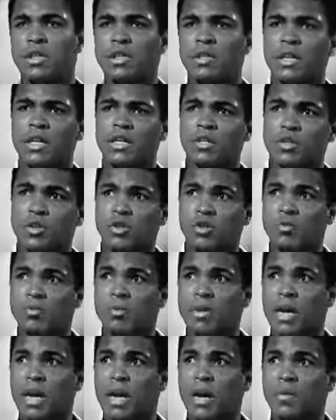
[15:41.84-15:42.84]
Then they
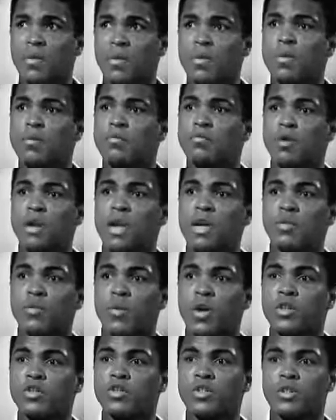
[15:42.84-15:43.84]
told me how we were
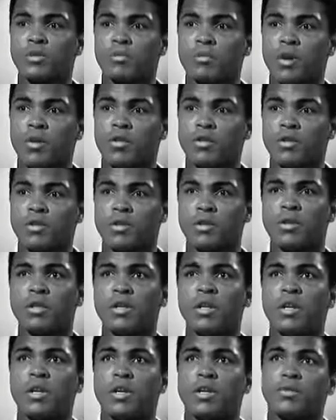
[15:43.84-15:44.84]
brainwashed in
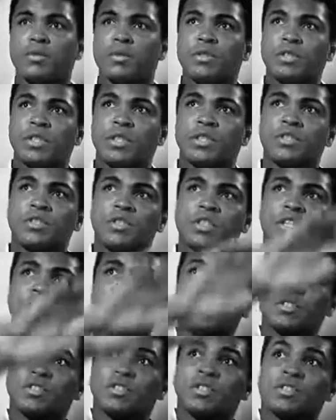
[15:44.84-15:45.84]
America. We see
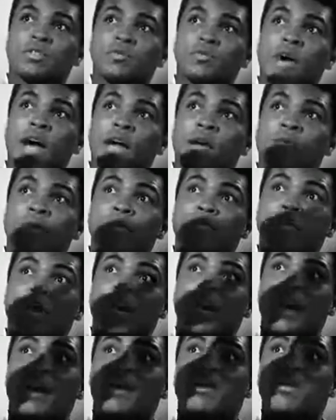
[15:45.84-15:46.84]
Jesus, he's white with
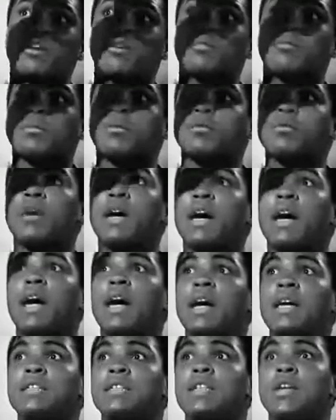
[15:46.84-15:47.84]
blonde hair and blue
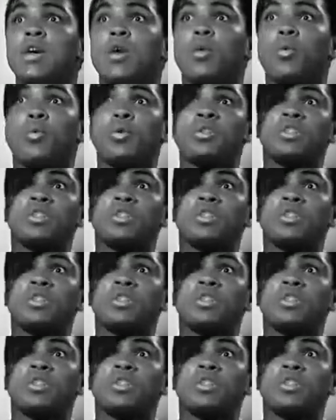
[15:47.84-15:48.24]
eyes.